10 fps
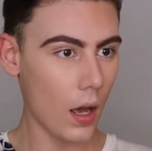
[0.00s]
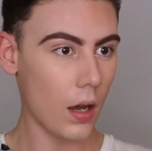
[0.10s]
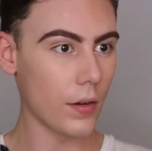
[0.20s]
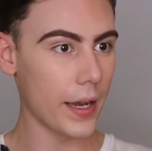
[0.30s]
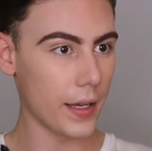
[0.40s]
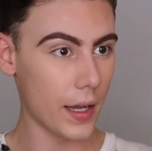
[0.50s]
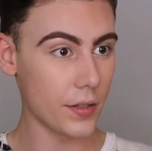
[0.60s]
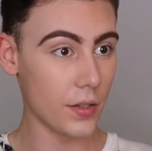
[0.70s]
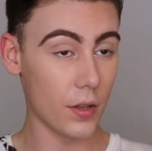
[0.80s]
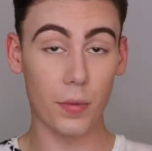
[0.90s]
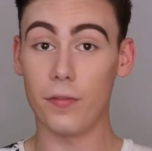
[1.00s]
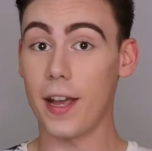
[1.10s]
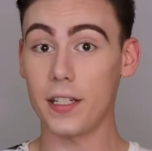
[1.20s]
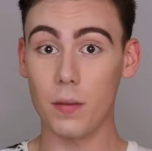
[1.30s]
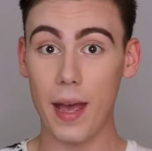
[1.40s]
Alright guys, so the
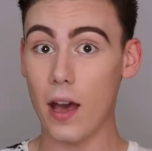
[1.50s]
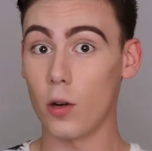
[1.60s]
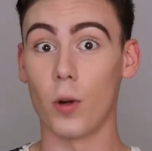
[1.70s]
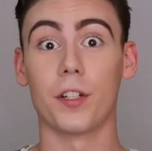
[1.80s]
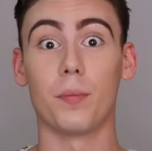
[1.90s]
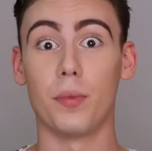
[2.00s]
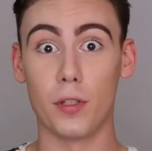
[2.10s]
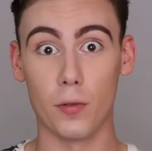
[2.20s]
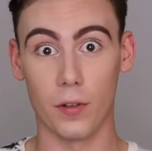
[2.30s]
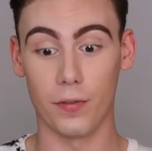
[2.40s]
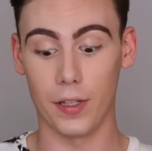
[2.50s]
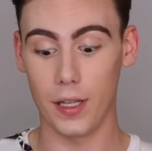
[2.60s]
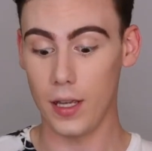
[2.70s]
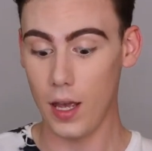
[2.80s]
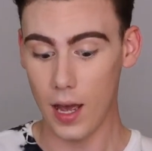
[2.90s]
Perfecting Powder worked
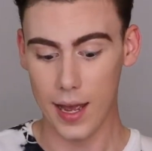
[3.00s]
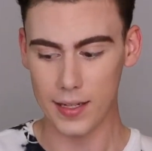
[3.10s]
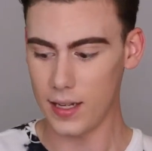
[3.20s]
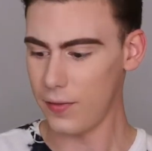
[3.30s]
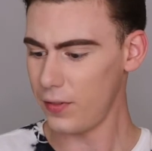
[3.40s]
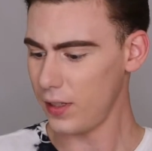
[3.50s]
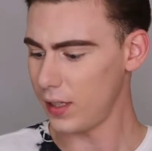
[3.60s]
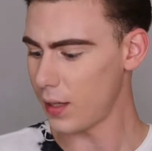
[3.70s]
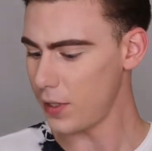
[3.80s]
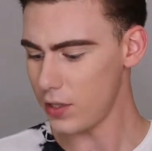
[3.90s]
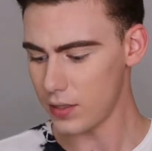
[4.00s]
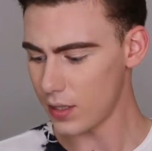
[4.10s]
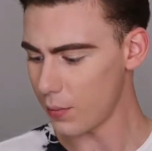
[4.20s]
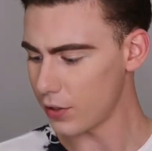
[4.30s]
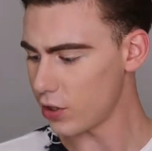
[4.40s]
beautifully. Let me
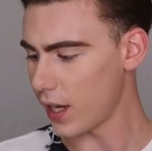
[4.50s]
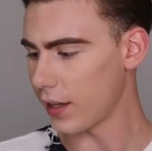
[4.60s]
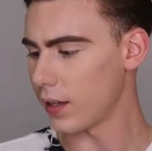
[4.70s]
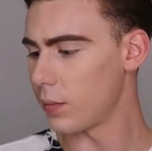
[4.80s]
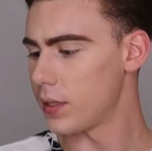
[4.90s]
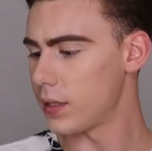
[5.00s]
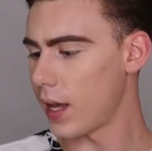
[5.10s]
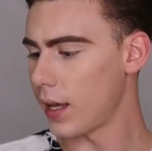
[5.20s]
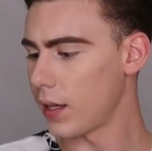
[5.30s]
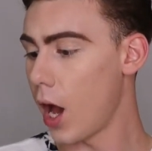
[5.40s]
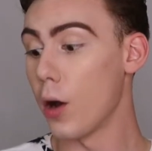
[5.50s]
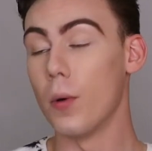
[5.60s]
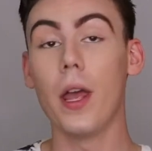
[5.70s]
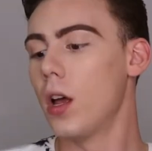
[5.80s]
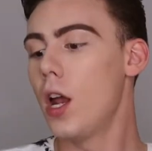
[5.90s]
just double check that I'm saying, oh
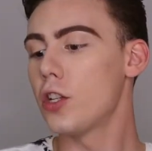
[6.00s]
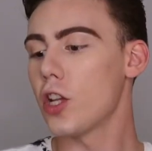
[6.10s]
cool.